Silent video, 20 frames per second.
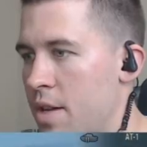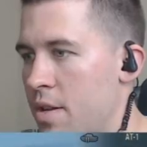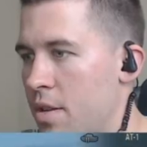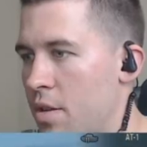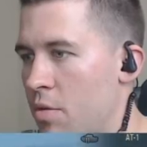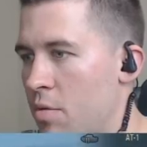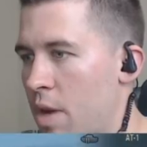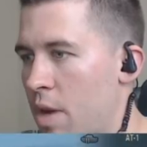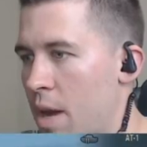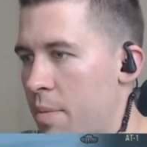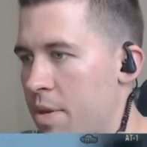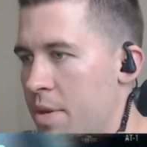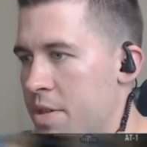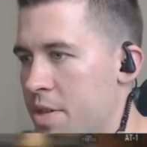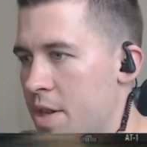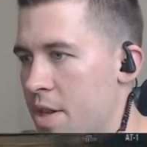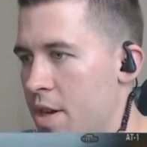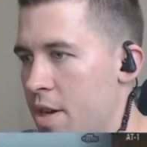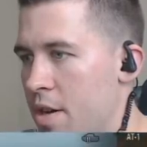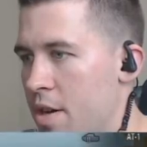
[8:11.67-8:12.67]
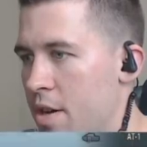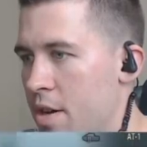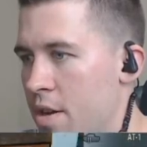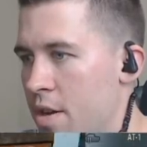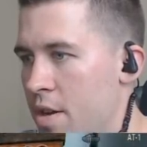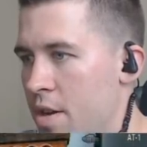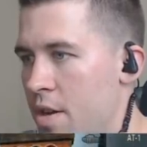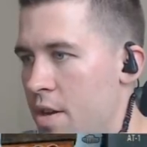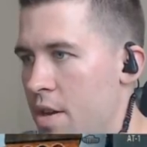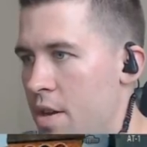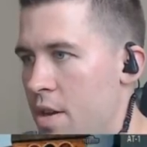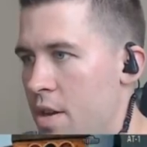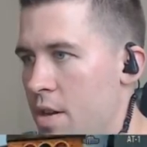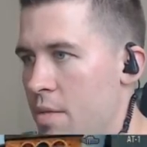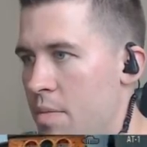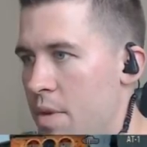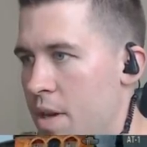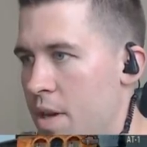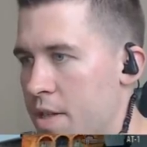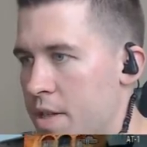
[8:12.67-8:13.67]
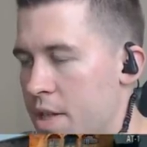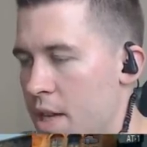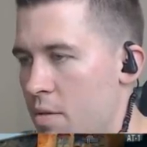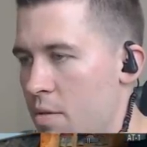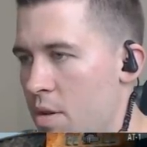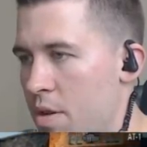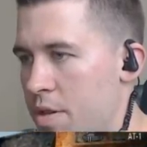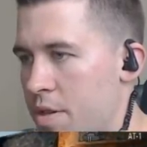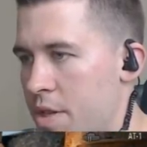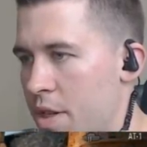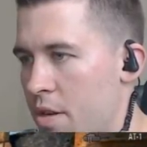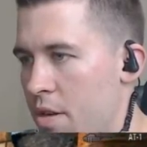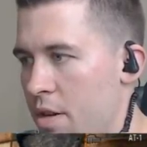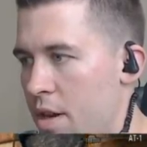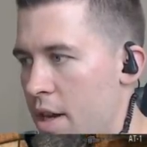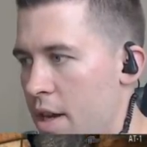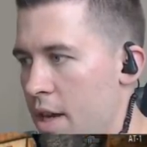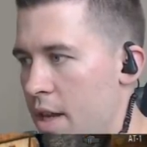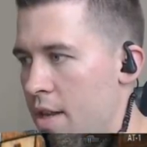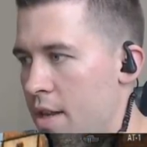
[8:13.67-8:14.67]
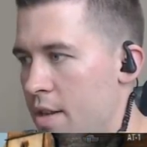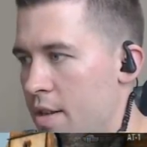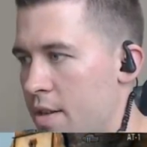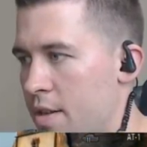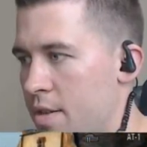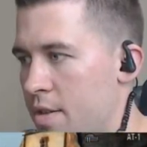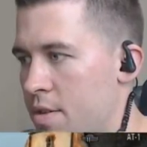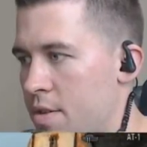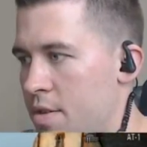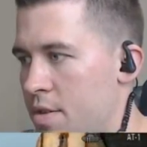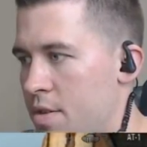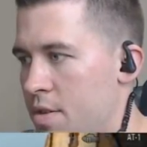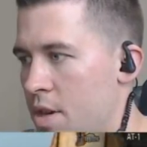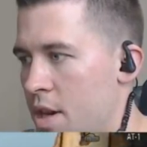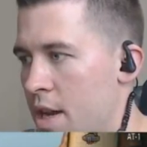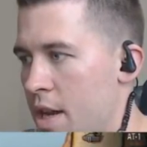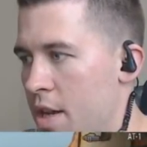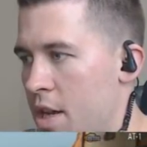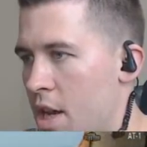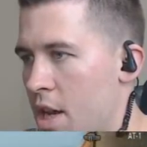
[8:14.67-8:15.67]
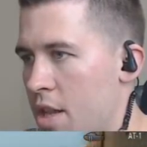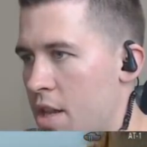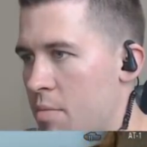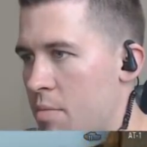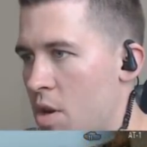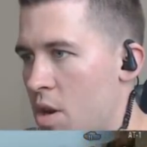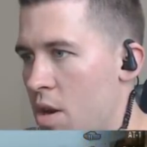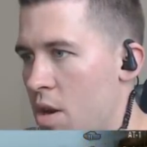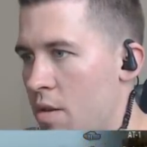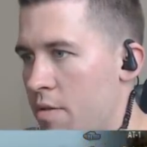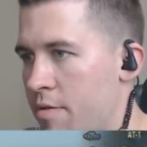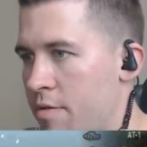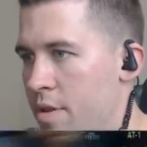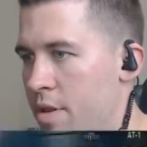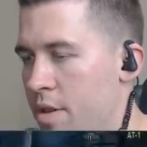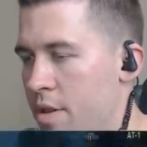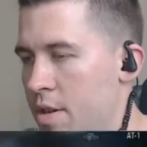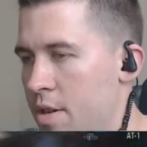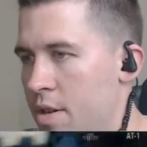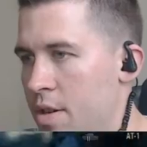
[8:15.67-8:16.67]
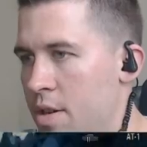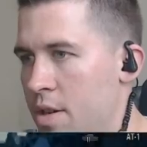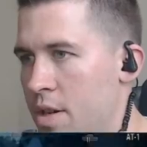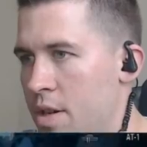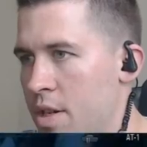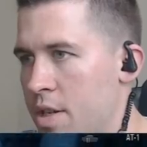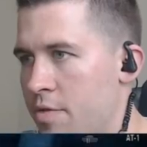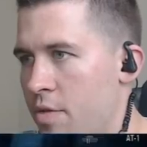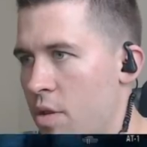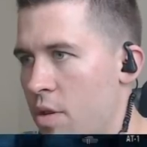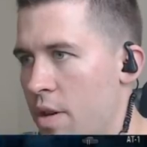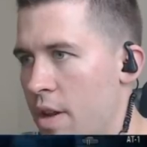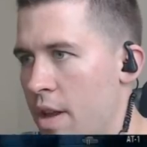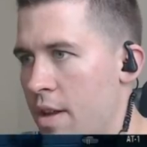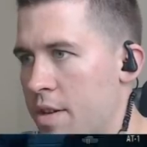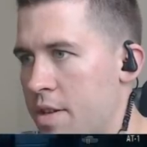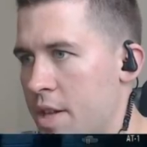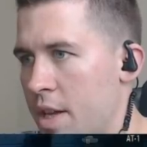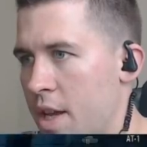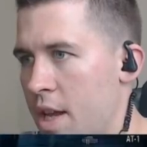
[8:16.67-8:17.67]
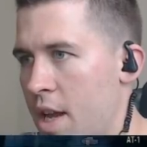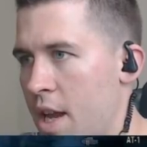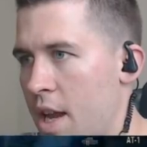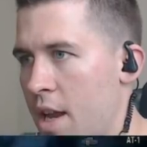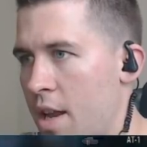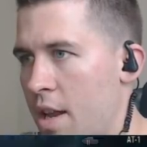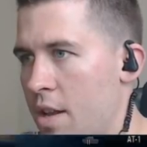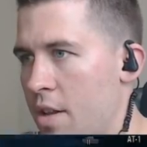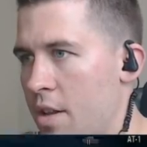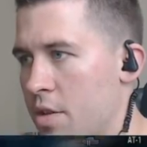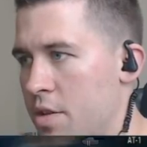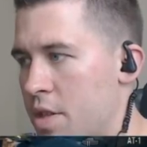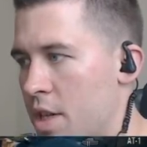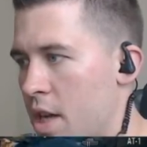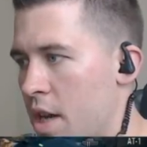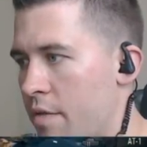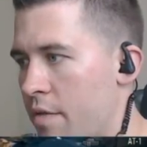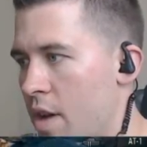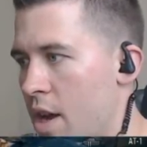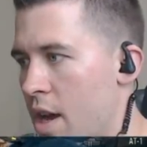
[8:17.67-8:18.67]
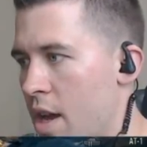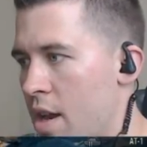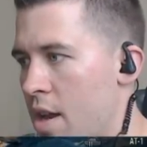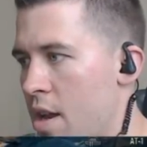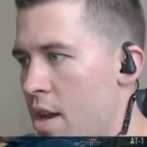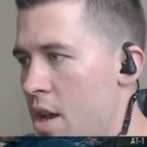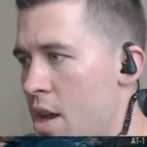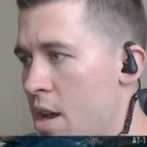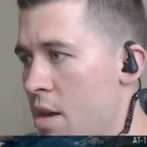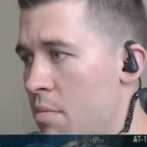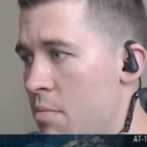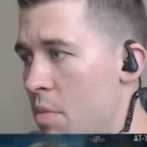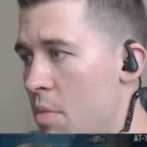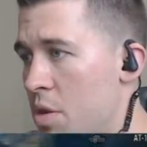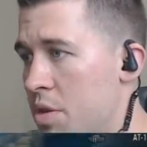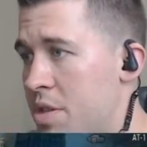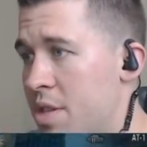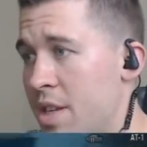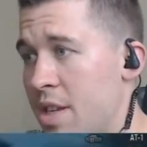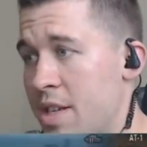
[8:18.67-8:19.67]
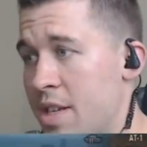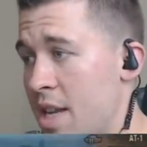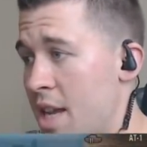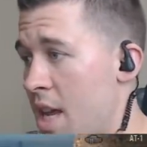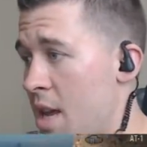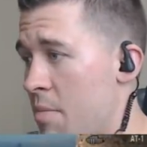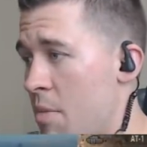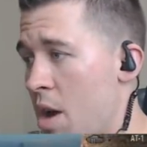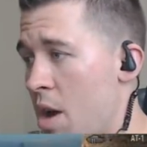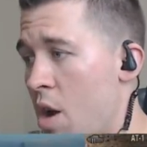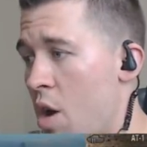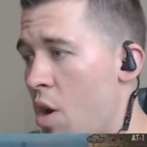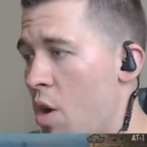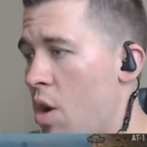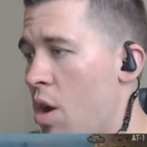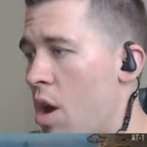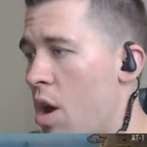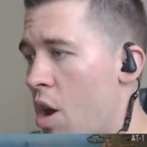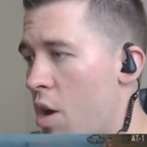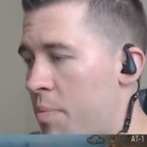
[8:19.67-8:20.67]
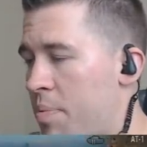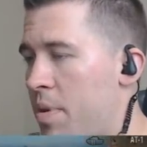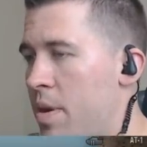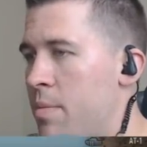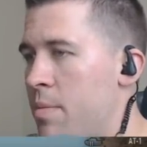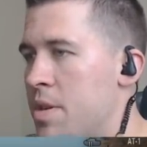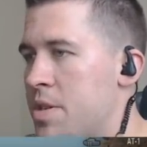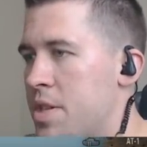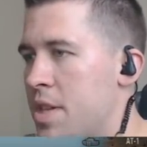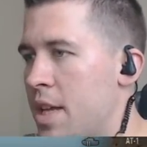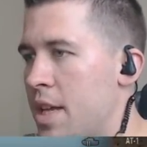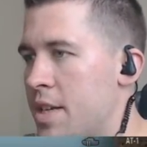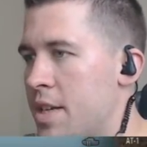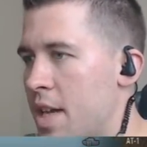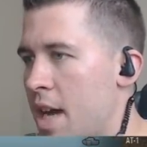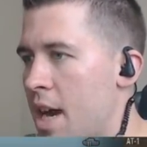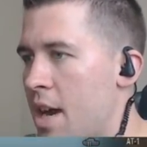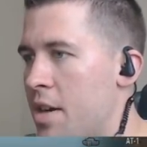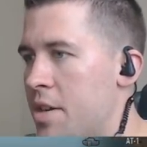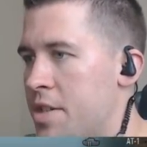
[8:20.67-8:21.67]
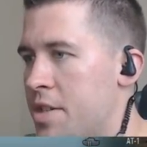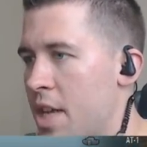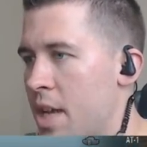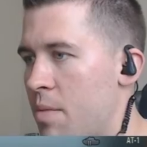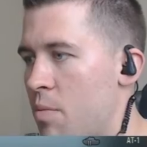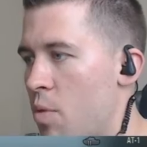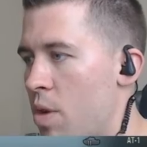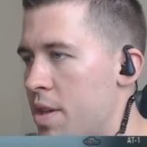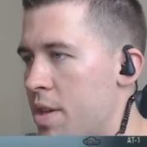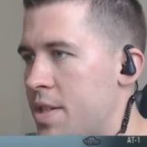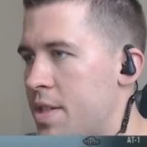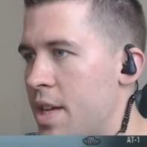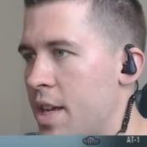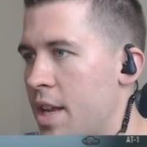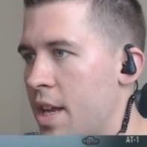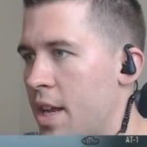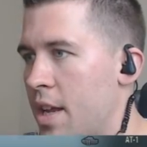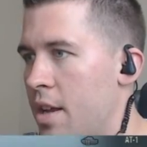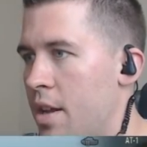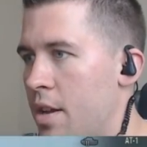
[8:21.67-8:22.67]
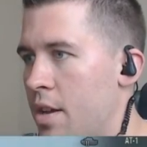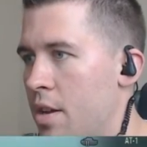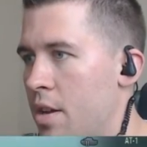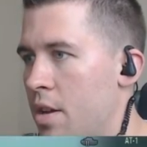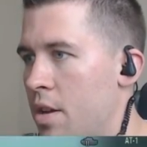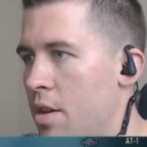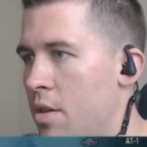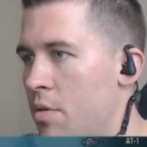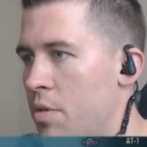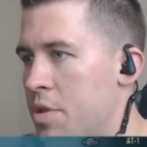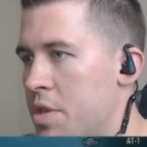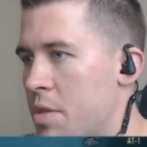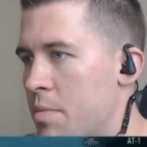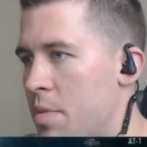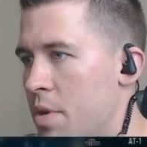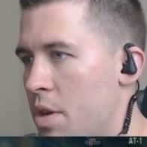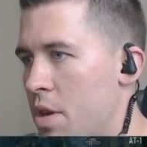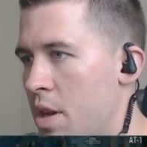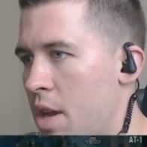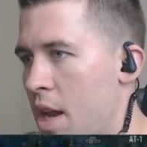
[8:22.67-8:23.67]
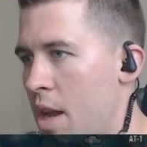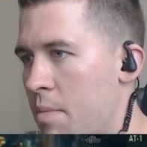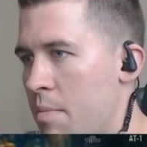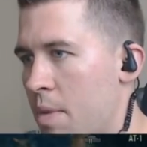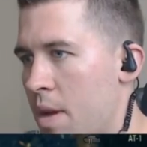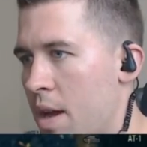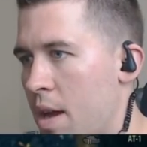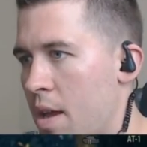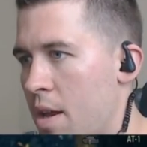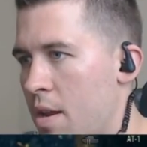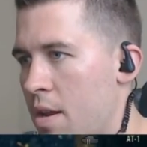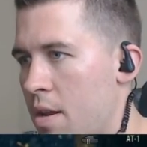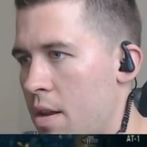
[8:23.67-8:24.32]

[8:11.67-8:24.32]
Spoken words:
A little rampage there. Because I want to go ahead and try and cut them off as far down as I can. And it looks like I've got most of the team. Pretty much the entire team went city. Which can be good and bad.